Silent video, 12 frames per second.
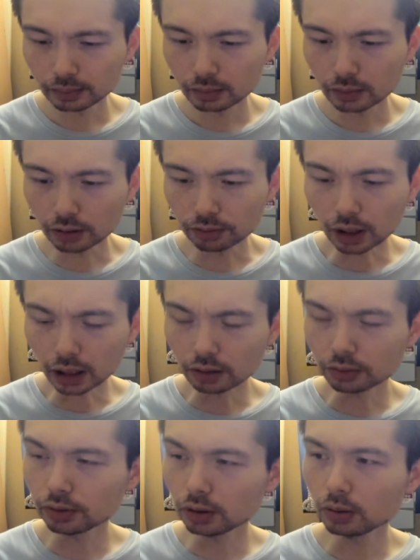The final
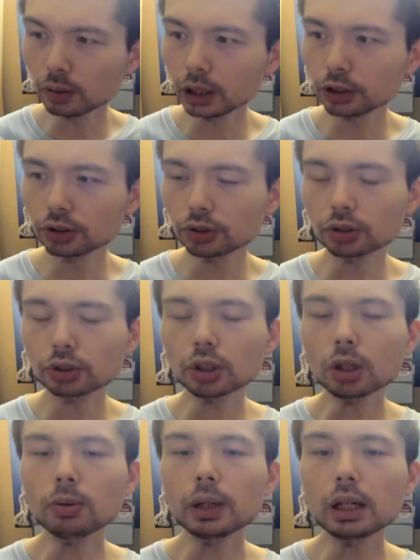few questions are
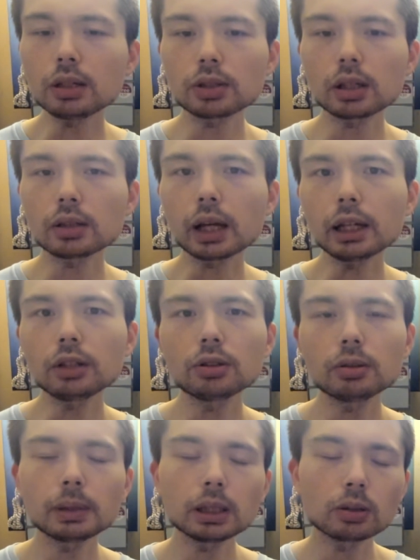so easy, they could
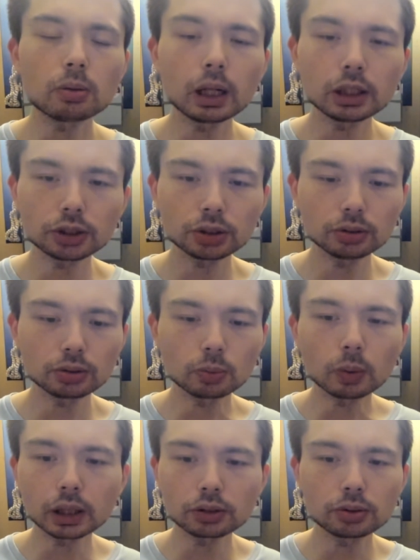have been questions
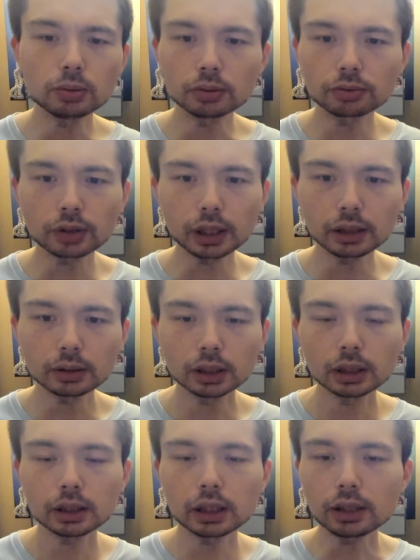1, 2, and 3.
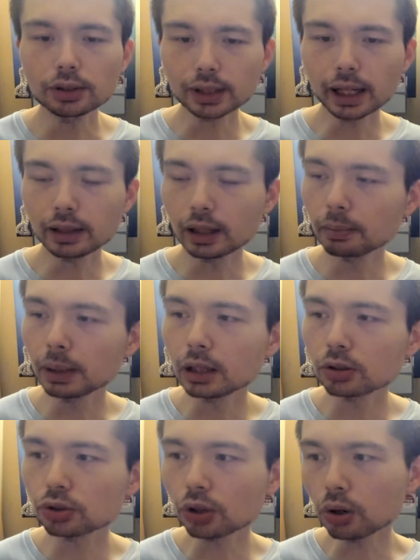Instead, they're being so